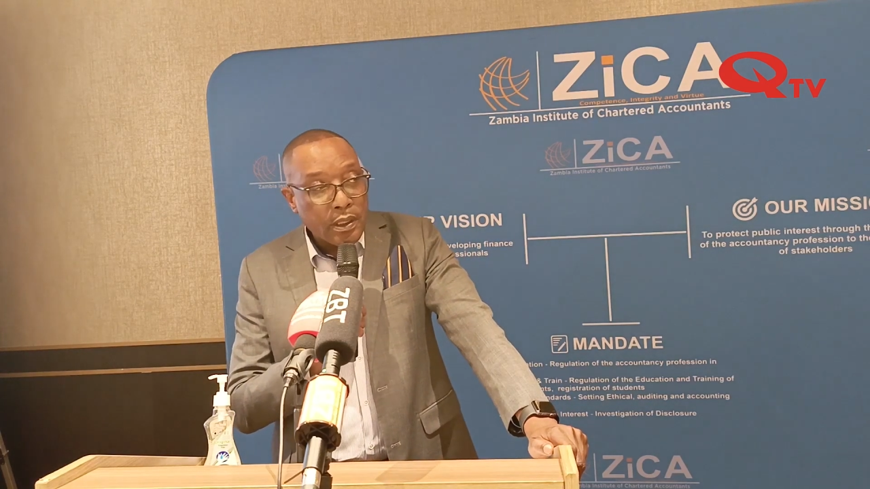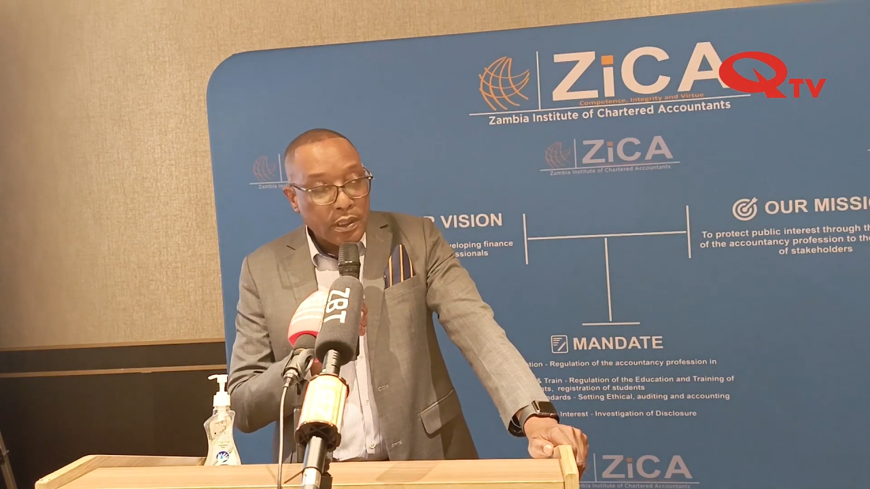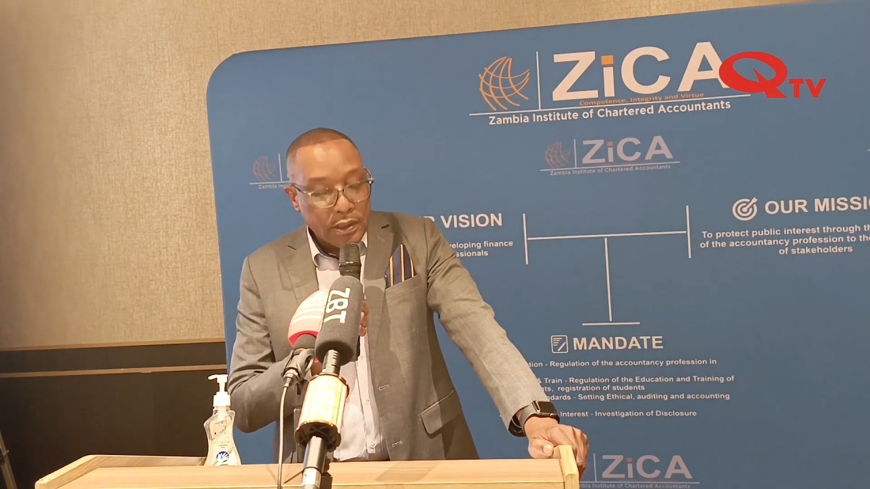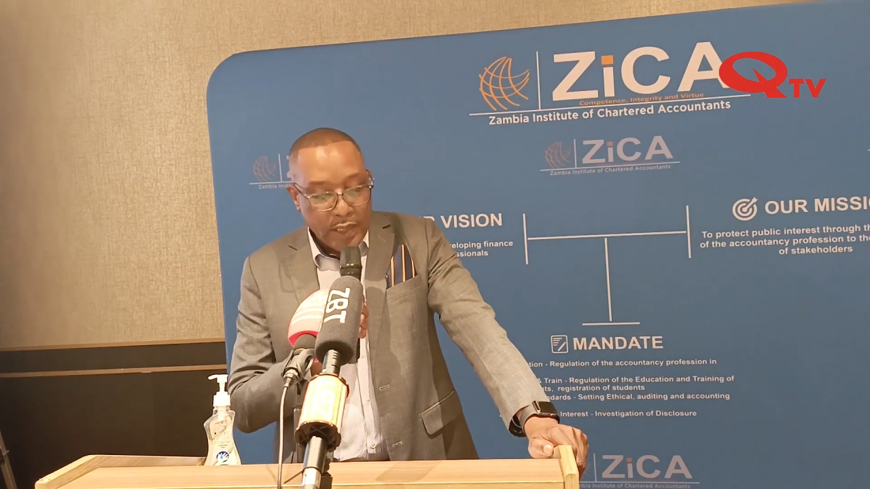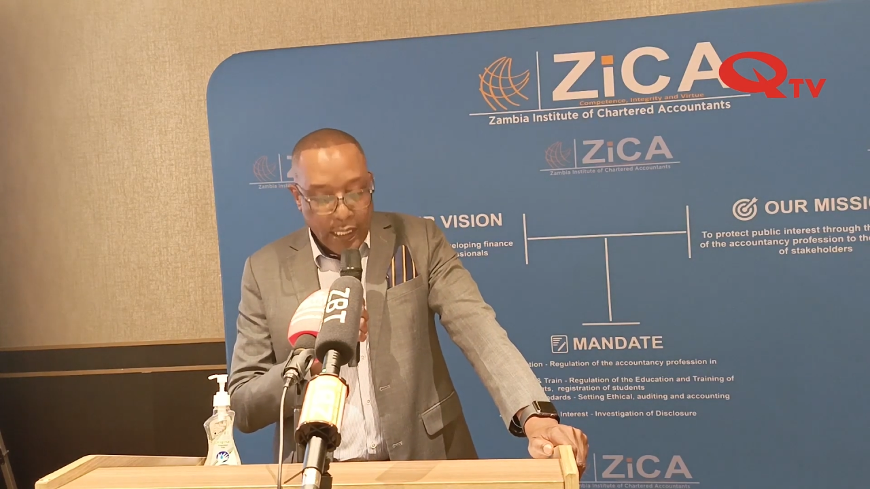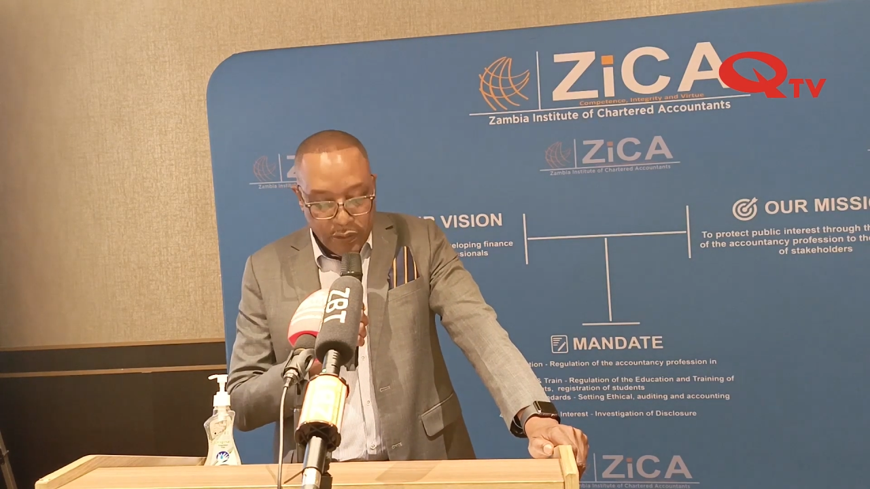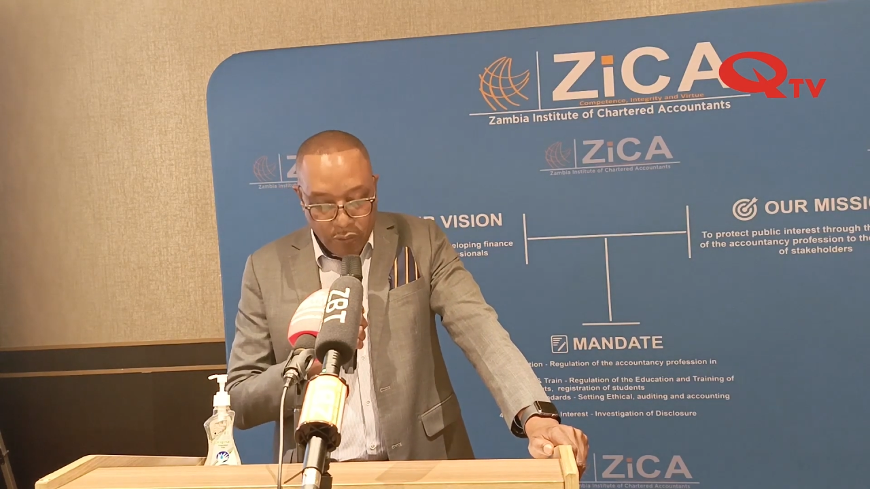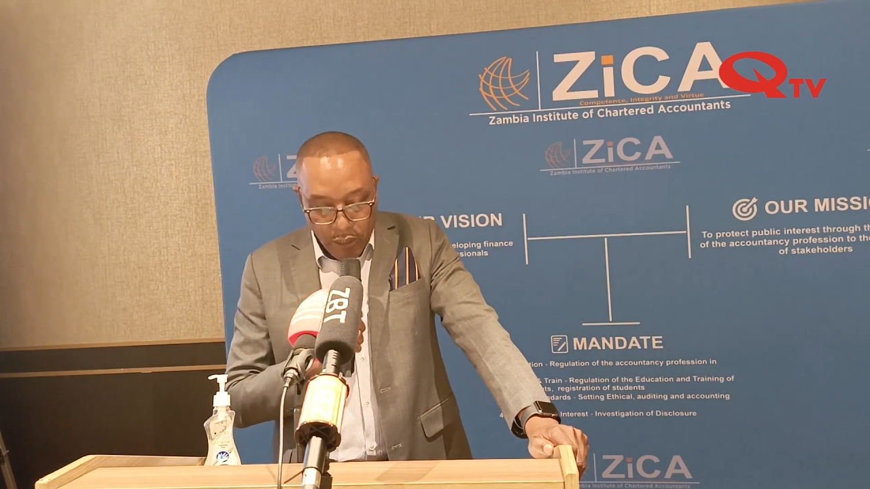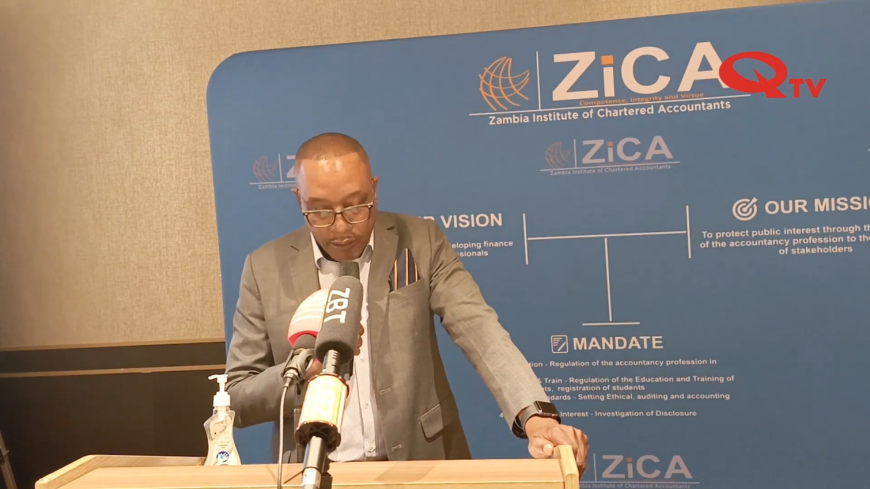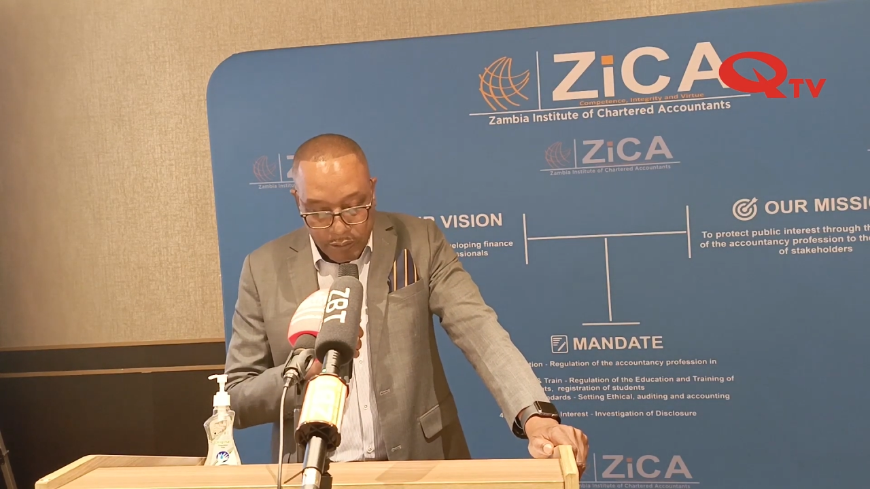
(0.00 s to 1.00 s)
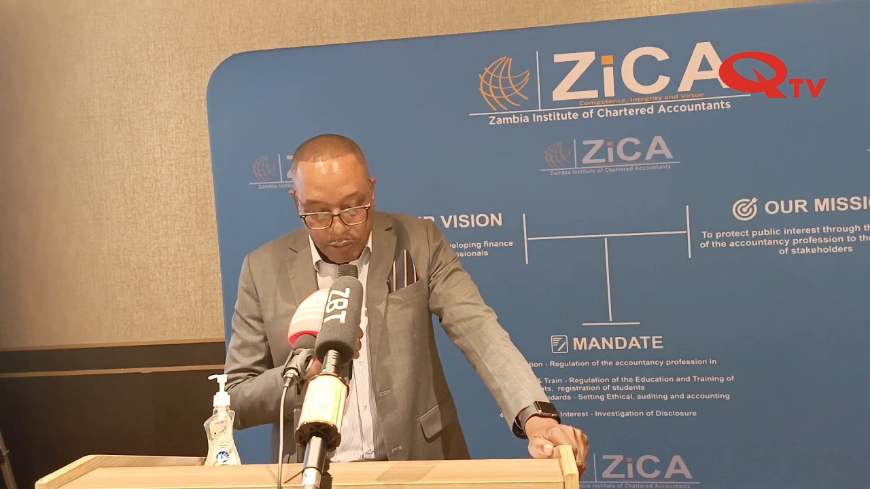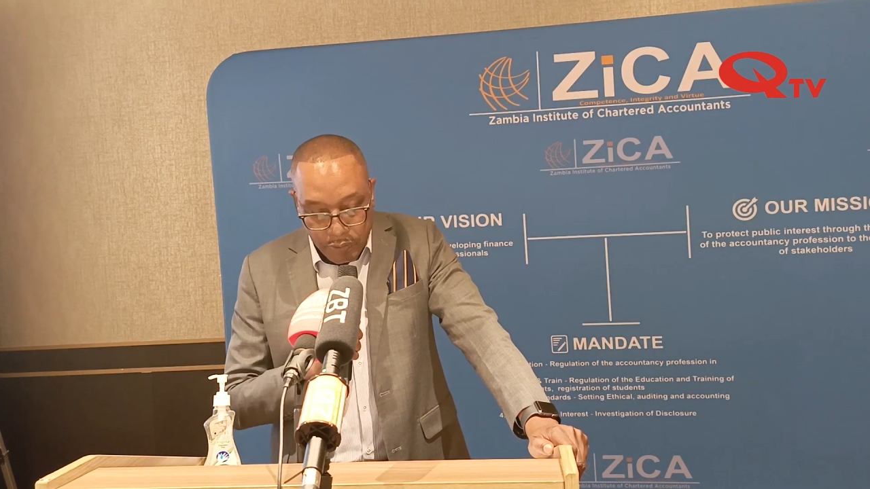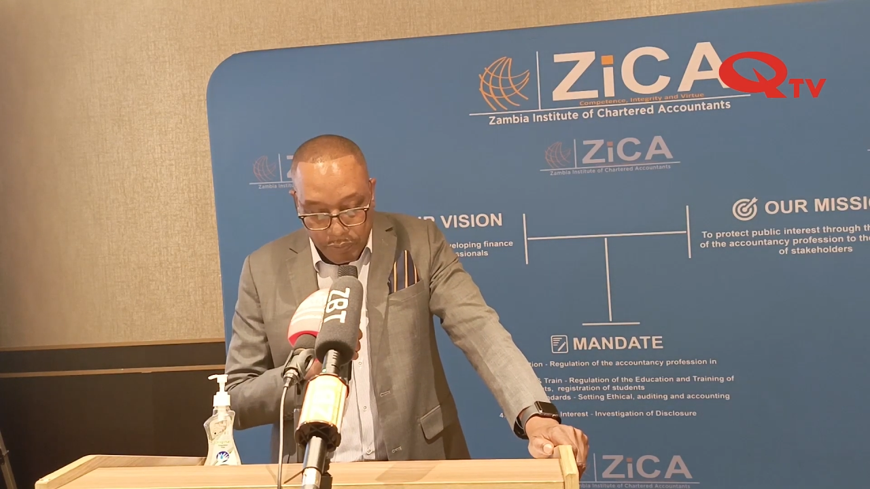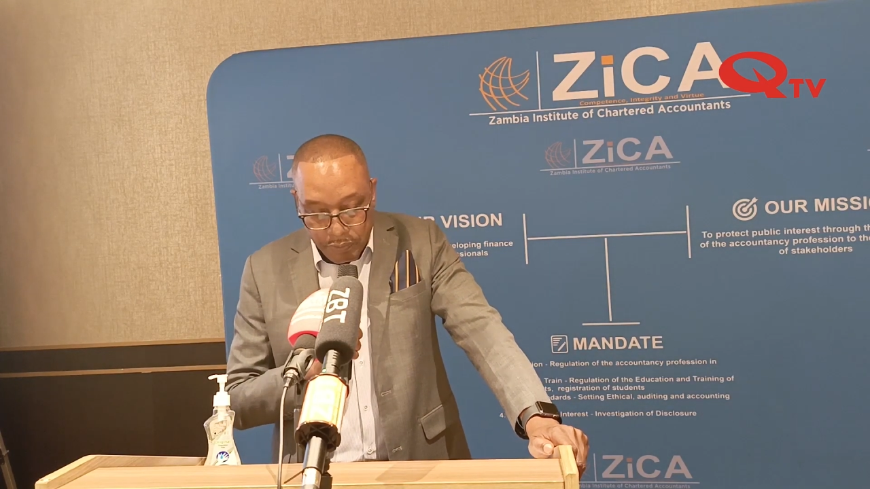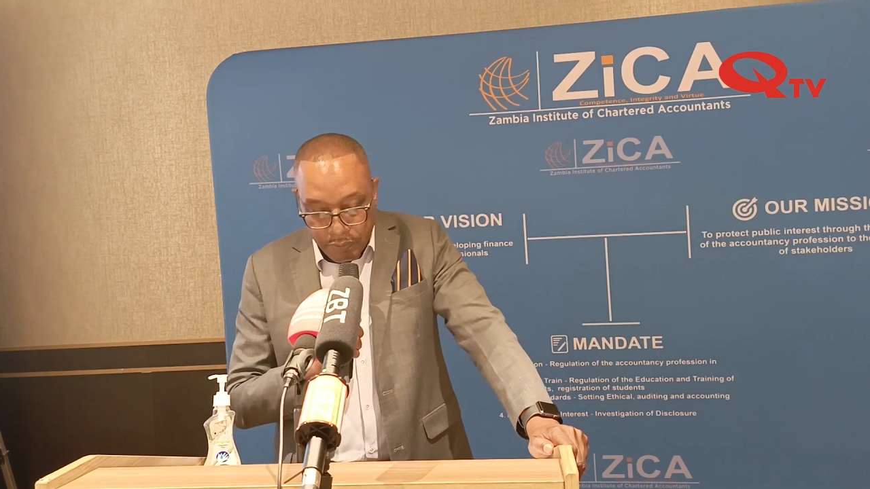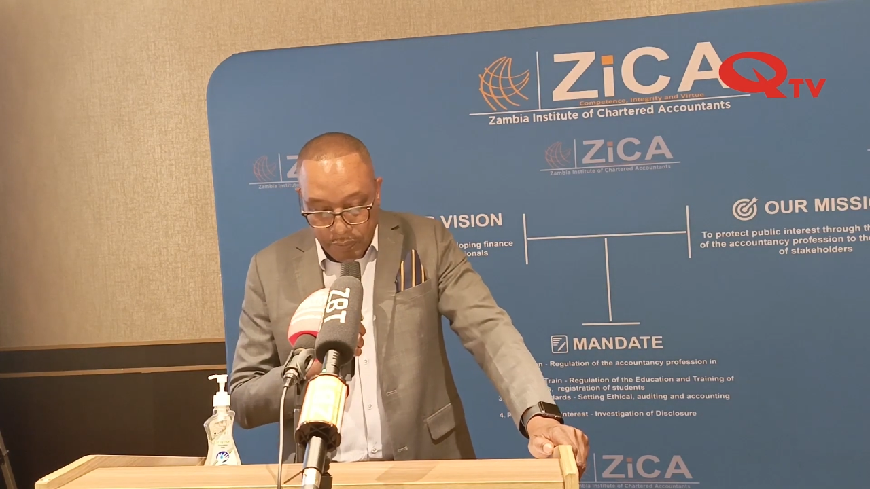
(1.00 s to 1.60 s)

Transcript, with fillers: Tax collection